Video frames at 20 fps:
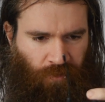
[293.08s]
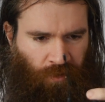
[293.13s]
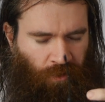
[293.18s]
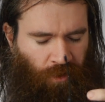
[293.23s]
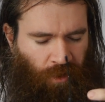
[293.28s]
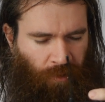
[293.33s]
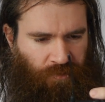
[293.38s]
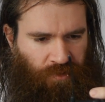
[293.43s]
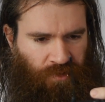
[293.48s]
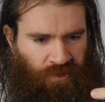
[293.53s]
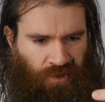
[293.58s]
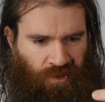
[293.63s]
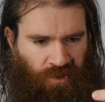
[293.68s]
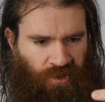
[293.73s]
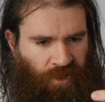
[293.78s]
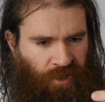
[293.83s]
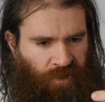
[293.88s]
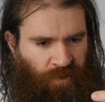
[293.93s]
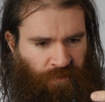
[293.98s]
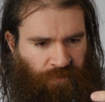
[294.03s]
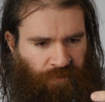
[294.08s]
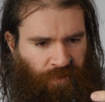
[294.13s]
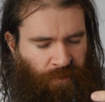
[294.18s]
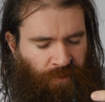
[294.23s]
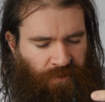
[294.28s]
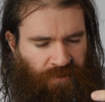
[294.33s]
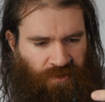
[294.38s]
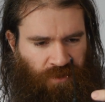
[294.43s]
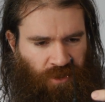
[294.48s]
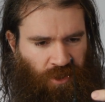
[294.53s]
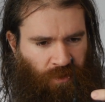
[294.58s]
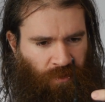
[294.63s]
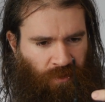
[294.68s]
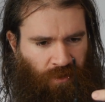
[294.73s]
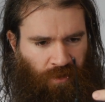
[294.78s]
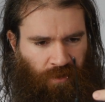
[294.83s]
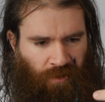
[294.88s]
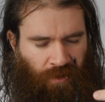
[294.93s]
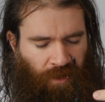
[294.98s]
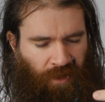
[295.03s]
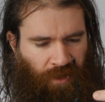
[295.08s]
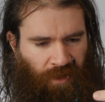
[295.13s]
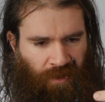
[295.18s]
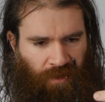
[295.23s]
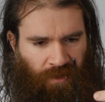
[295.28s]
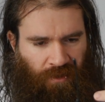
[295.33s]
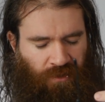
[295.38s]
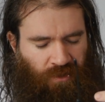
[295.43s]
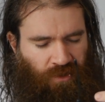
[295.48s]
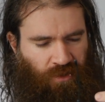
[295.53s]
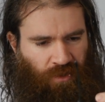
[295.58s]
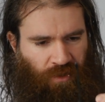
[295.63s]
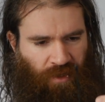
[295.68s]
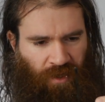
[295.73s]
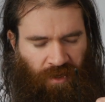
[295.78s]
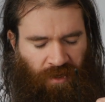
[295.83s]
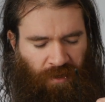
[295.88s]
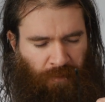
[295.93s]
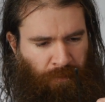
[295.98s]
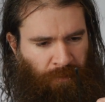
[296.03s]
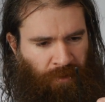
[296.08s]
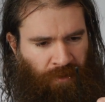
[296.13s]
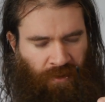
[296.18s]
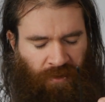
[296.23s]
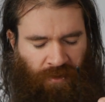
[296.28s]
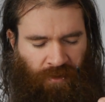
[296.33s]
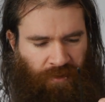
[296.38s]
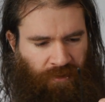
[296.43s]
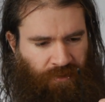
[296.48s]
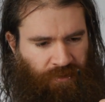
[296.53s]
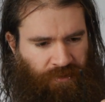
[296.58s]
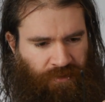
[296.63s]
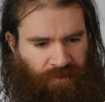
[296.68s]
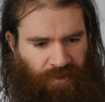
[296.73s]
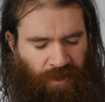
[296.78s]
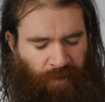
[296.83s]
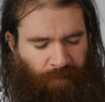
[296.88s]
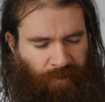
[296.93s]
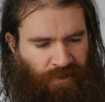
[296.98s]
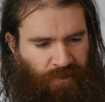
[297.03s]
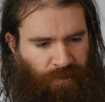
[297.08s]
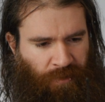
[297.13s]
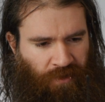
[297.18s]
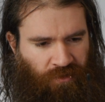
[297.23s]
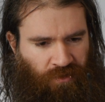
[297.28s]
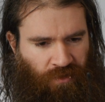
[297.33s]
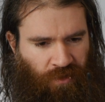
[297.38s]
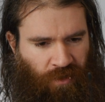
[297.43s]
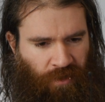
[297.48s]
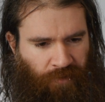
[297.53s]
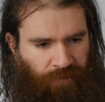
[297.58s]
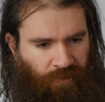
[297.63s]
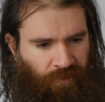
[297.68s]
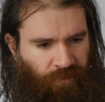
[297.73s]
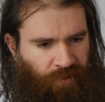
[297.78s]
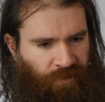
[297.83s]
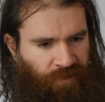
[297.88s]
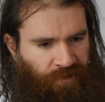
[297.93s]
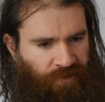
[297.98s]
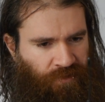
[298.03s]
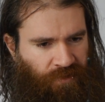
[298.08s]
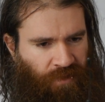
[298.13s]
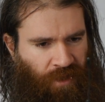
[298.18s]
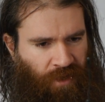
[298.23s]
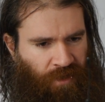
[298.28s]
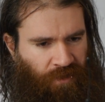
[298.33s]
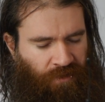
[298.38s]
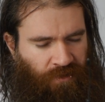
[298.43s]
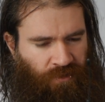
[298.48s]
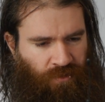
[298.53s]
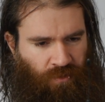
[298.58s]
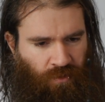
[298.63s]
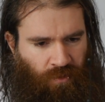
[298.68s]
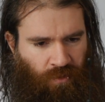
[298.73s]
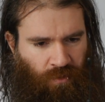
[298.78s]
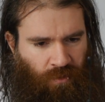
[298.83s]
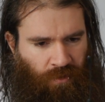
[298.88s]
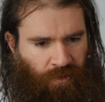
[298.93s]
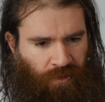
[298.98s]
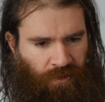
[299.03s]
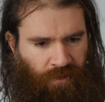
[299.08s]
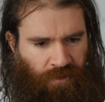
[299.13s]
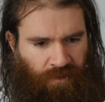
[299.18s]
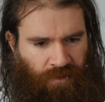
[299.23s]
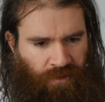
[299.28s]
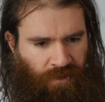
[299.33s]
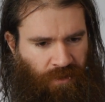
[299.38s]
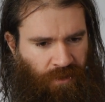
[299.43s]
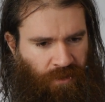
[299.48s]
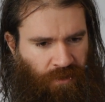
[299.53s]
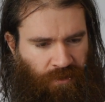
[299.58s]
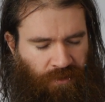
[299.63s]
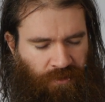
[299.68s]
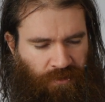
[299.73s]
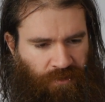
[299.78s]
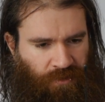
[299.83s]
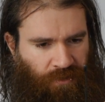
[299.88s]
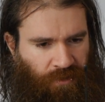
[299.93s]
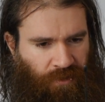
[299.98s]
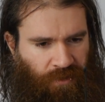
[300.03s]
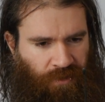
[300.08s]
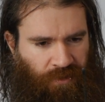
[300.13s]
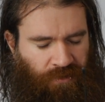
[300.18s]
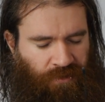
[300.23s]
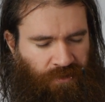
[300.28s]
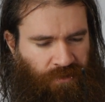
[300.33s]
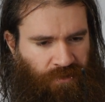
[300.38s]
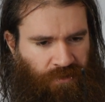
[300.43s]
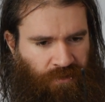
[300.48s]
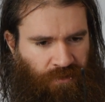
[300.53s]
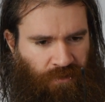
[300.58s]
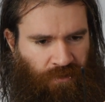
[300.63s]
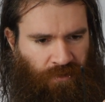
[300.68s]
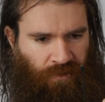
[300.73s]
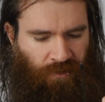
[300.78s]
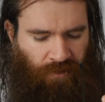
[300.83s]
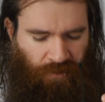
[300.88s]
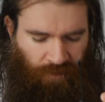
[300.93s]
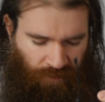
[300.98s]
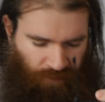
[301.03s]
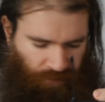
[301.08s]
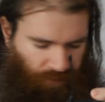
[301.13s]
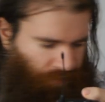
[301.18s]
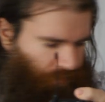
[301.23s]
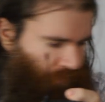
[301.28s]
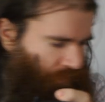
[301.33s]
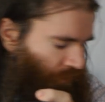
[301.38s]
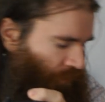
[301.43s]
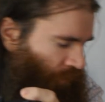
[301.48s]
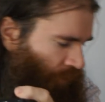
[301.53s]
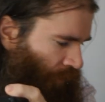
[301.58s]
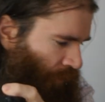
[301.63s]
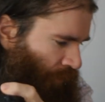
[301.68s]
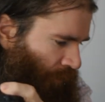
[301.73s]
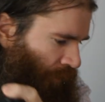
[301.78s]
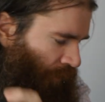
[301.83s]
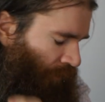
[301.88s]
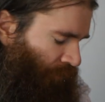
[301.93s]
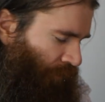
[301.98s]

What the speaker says: the options to change what frequency you're on, and you can See how much battery life there is. That is all it does, unless, you know, I